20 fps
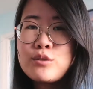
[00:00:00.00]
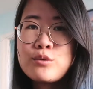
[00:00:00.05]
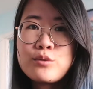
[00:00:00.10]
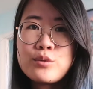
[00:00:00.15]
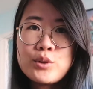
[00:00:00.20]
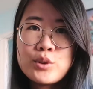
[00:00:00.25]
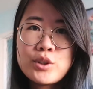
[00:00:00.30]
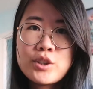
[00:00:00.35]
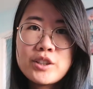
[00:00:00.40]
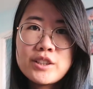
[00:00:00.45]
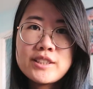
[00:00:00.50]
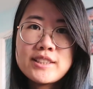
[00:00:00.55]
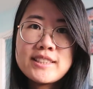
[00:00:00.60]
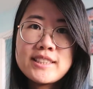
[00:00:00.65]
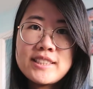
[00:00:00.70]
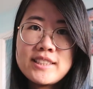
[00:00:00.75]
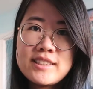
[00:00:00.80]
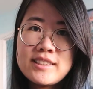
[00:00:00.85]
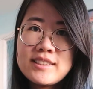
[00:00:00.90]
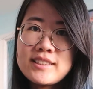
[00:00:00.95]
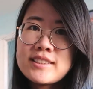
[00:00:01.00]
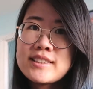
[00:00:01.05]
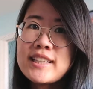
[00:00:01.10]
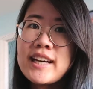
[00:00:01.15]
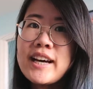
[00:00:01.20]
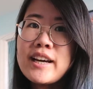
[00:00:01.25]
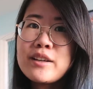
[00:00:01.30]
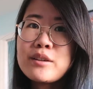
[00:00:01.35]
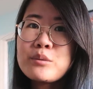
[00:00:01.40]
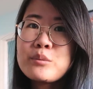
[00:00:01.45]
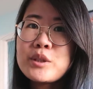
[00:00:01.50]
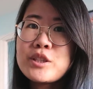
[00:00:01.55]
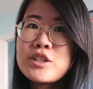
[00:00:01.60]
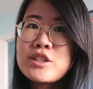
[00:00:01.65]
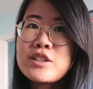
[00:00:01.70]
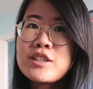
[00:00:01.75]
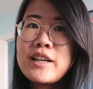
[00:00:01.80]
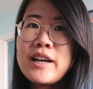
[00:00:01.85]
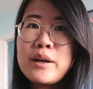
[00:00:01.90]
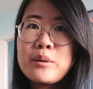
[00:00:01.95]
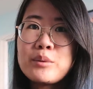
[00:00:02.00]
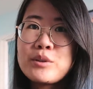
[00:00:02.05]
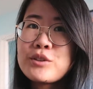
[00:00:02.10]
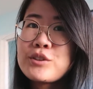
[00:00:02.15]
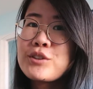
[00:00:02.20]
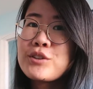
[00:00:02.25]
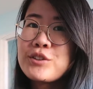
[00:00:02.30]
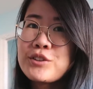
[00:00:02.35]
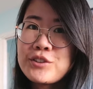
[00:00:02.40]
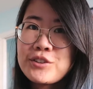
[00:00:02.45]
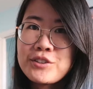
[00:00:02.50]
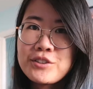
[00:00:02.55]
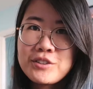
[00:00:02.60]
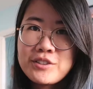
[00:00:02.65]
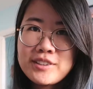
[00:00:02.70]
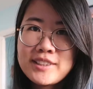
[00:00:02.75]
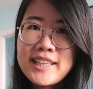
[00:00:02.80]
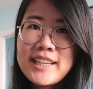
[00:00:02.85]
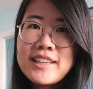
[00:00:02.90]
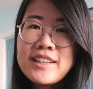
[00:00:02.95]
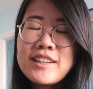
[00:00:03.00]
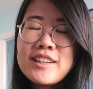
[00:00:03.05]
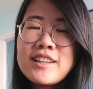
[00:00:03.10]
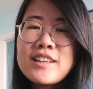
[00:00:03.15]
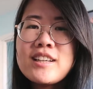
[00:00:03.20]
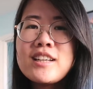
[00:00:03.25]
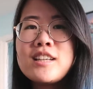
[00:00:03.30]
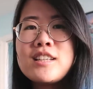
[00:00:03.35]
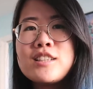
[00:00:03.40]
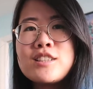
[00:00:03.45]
for the design, which I will go through later.